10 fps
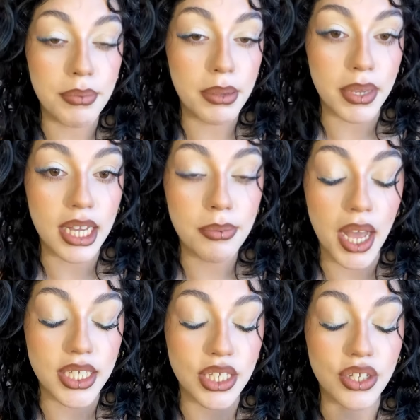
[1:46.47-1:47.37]
makeup
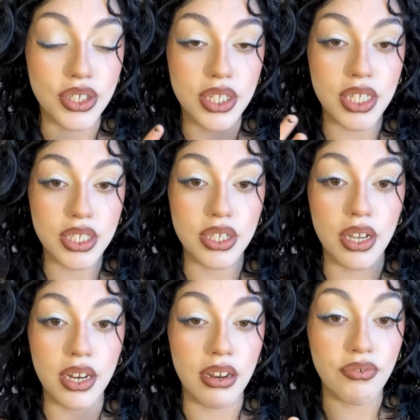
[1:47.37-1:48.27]
hasn't looked this good
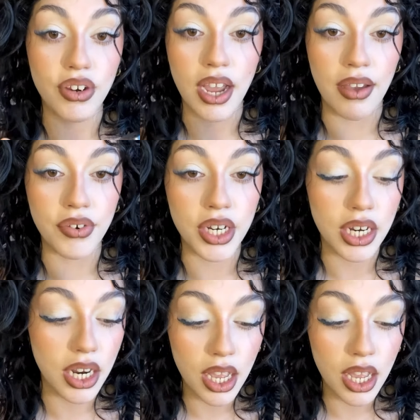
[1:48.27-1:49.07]
in forever.